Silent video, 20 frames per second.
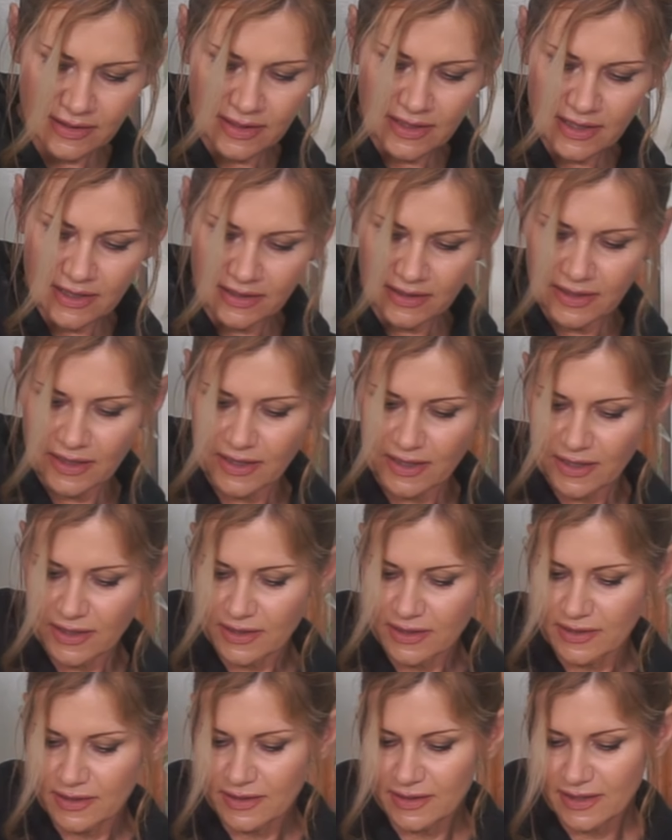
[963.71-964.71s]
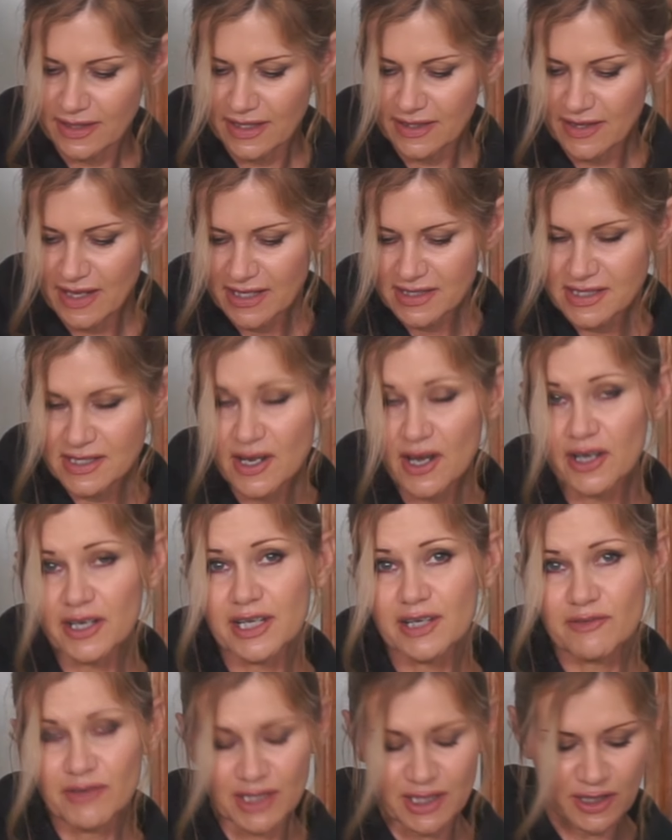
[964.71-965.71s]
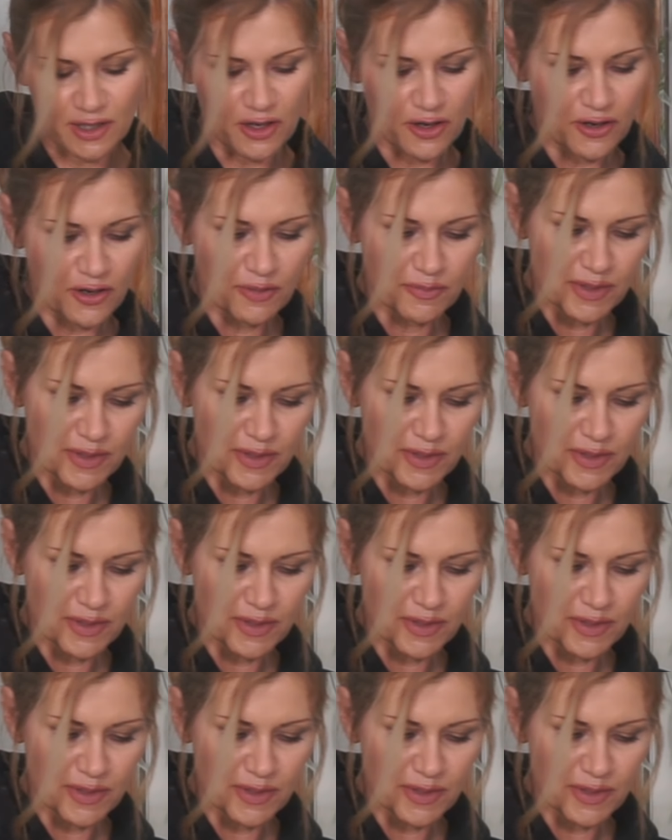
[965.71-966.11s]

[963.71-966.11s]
cut there, and that's not even at all,